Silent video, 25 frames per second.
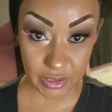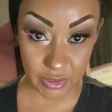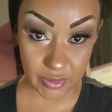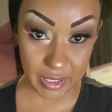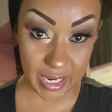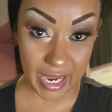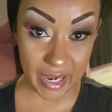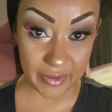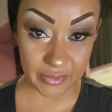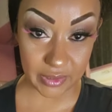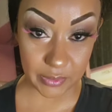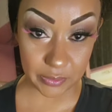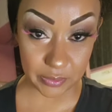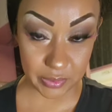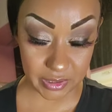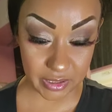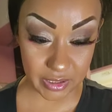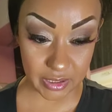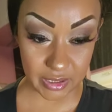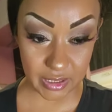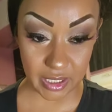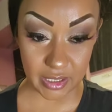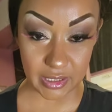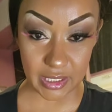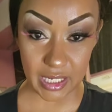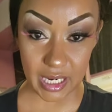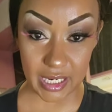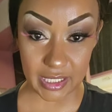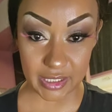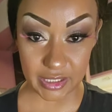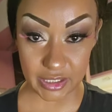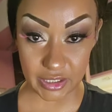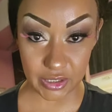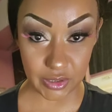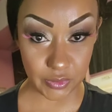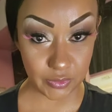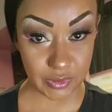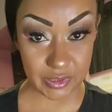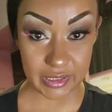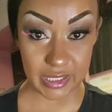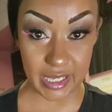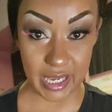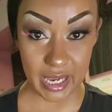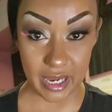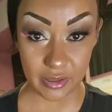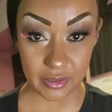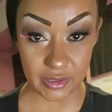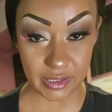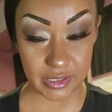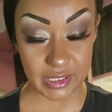you have to put it on high because you want the
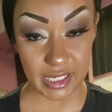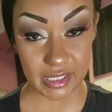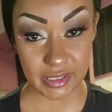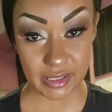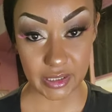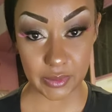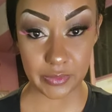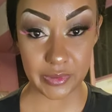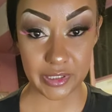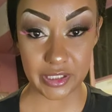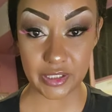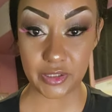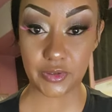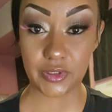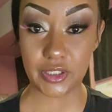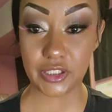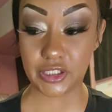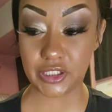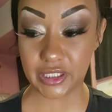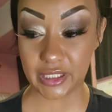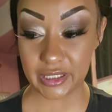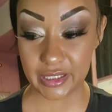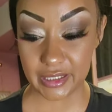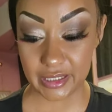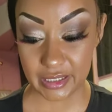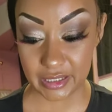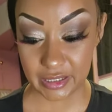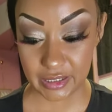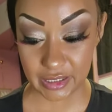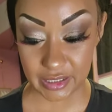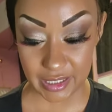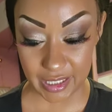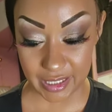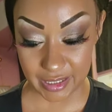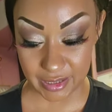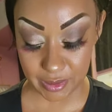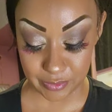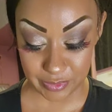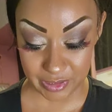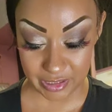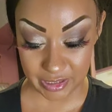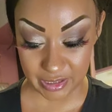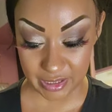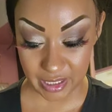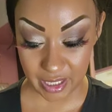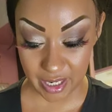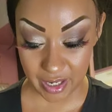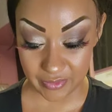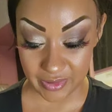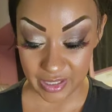outside to be crunchy, the inside to be
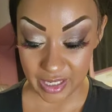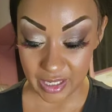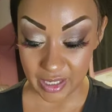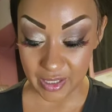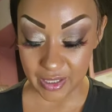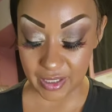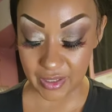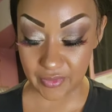soft.